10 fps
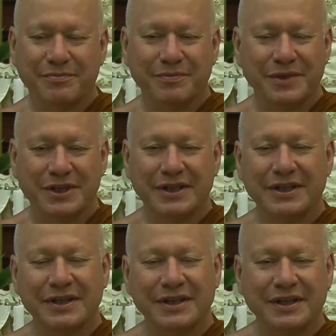
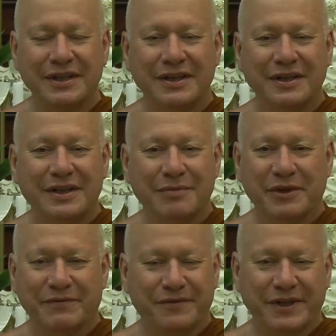
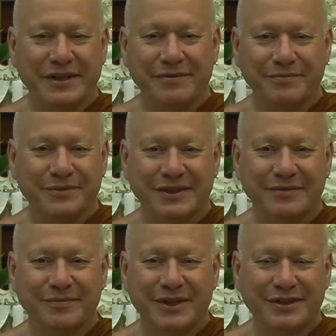my freedoms
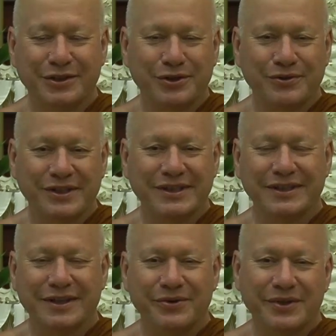and my security
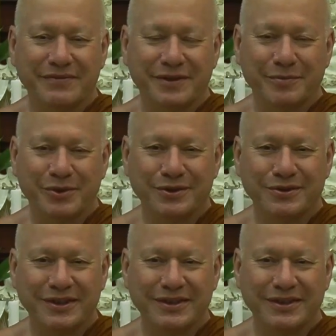to go and live in a monastery.